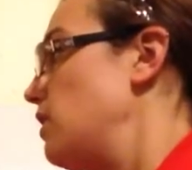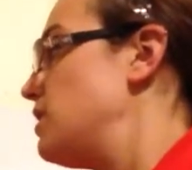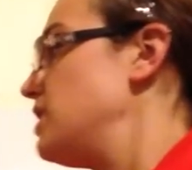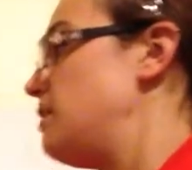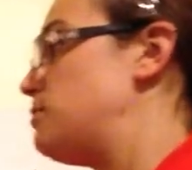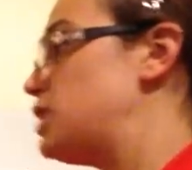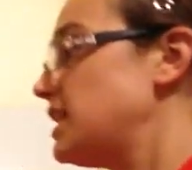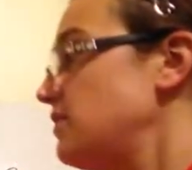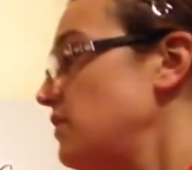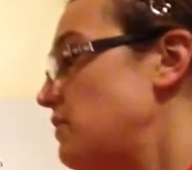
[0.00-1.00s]
the
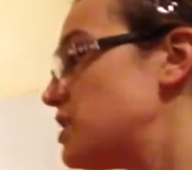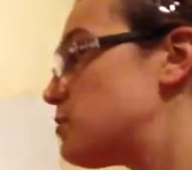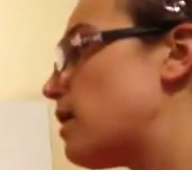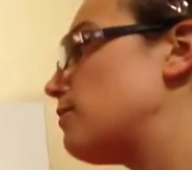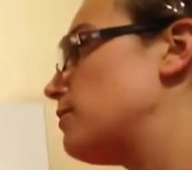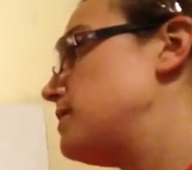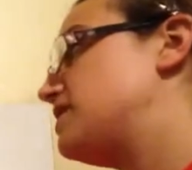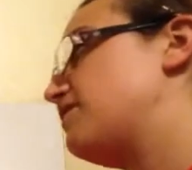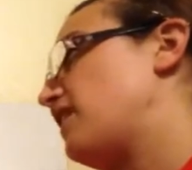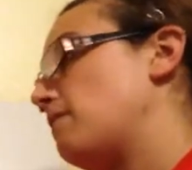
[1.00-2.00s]
objective of this problem
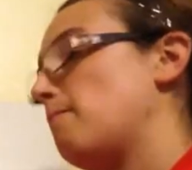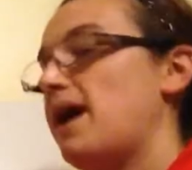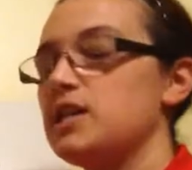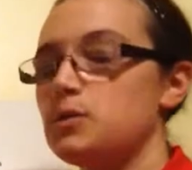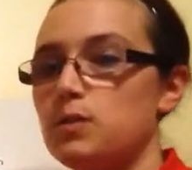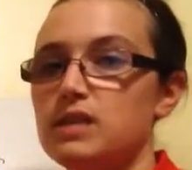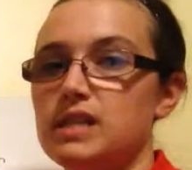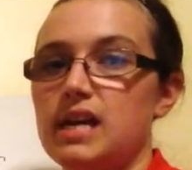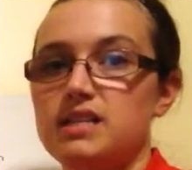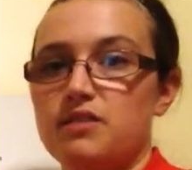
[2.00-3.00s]
is to find the mass
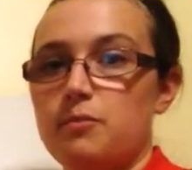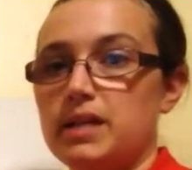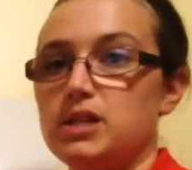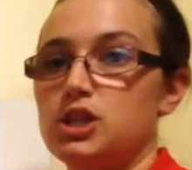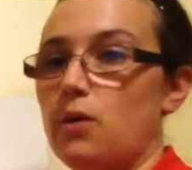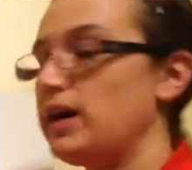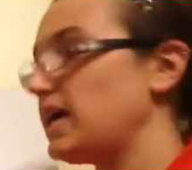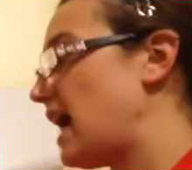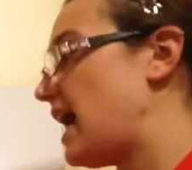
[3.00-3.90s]
percent of benzoic